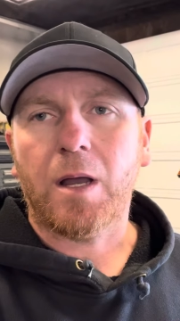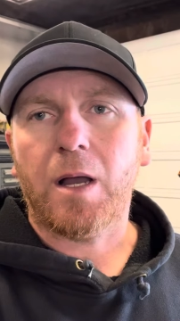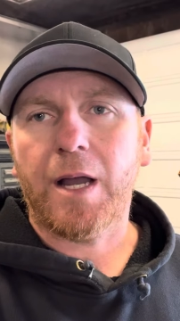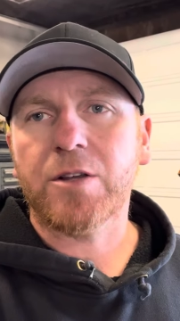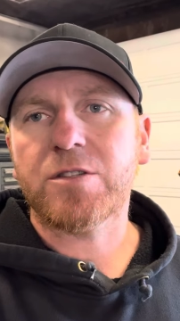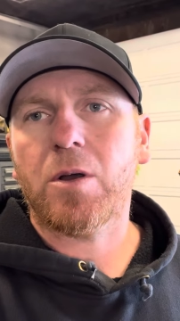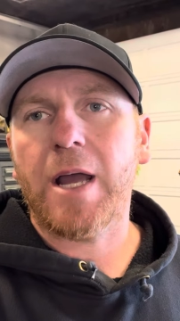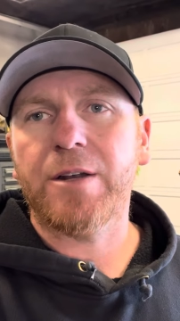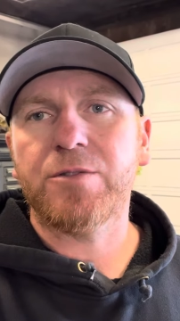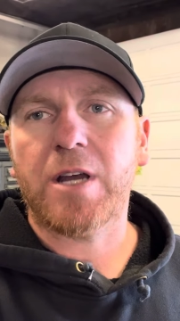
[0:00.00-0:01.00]
I
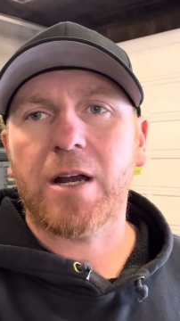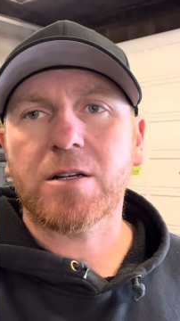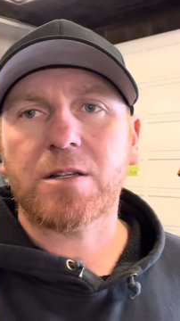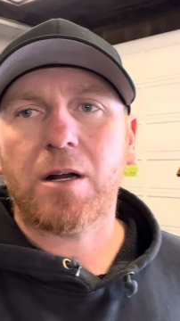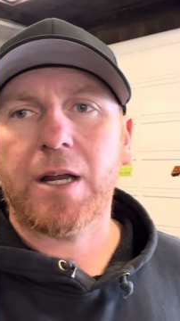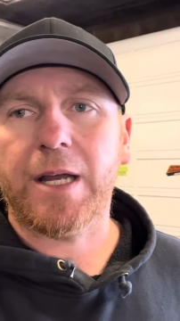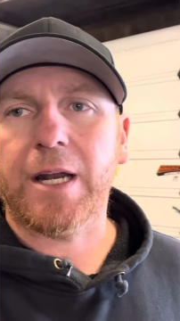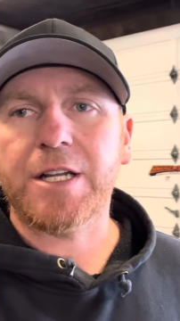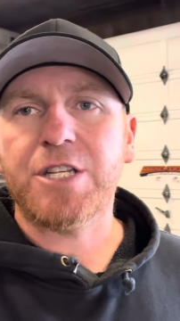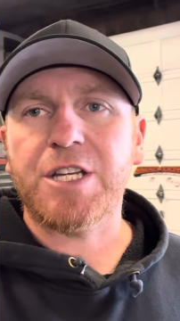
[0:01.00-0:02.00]
had new tires on it and
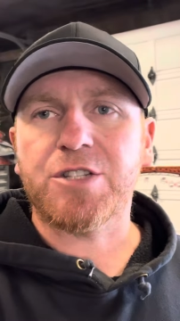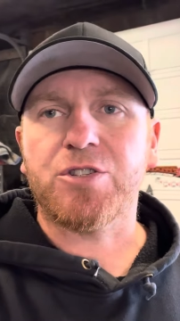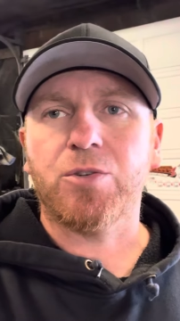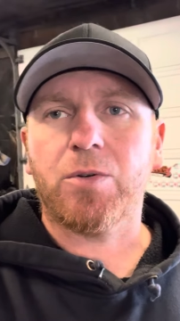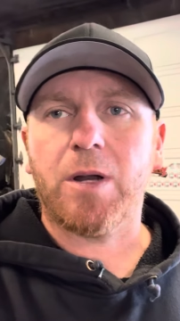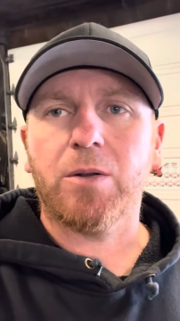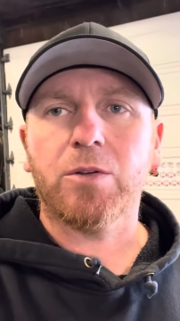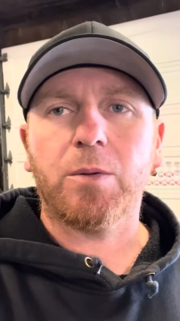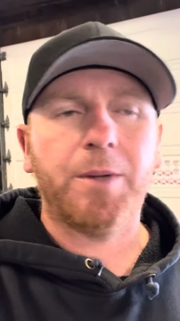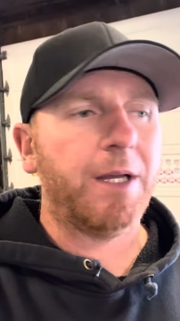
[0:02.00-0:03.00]
I changed the tune around a
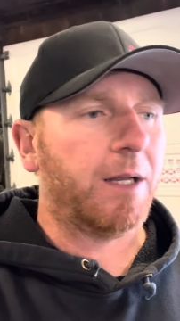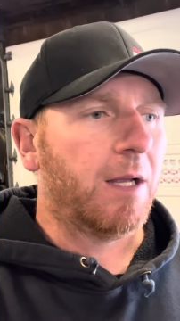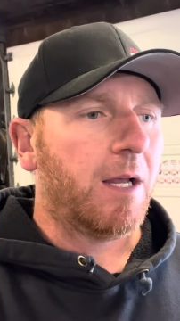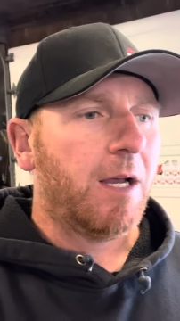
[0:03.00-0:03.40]
little bit.